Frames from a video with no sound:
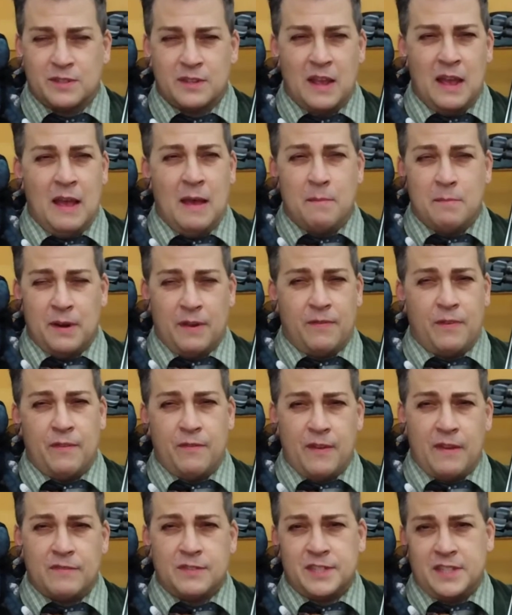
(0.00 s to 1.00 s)
but if you've ever
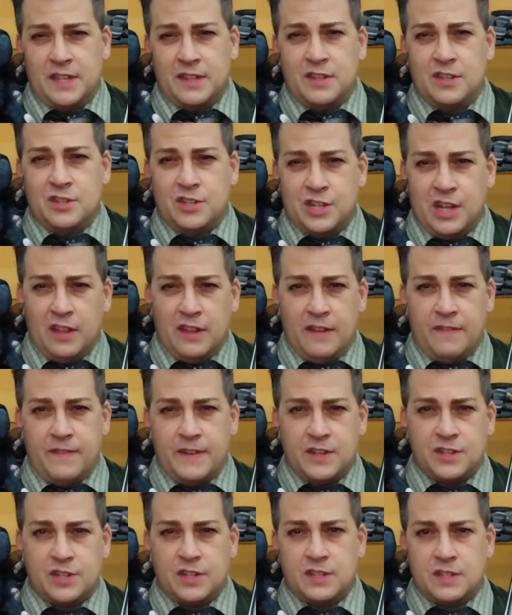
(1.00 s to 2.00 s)
seen the jellyfish in
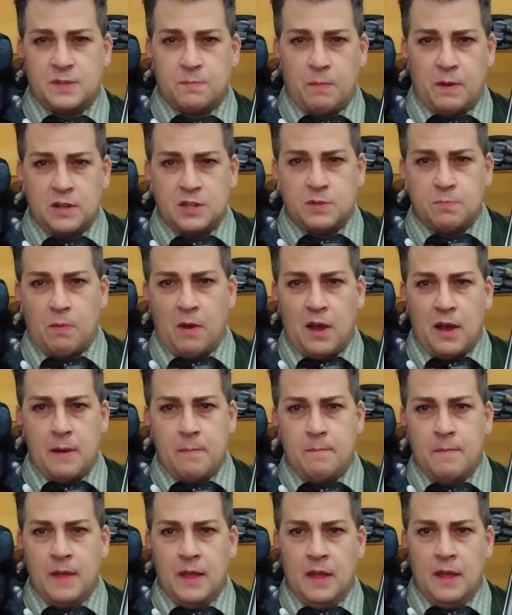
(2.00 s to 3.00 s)
SpongeBob,
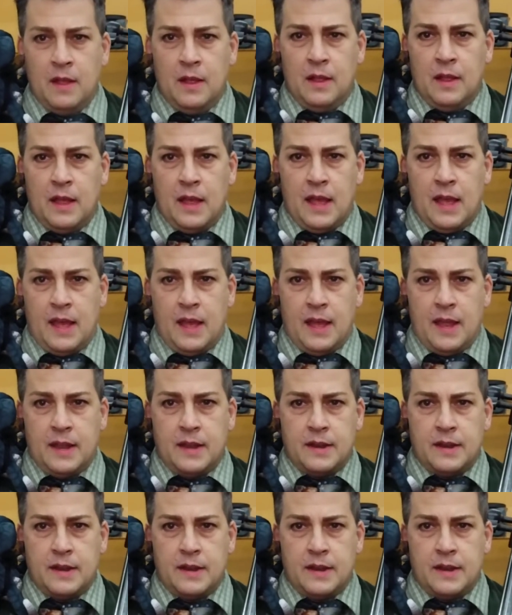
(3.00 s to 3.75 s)
and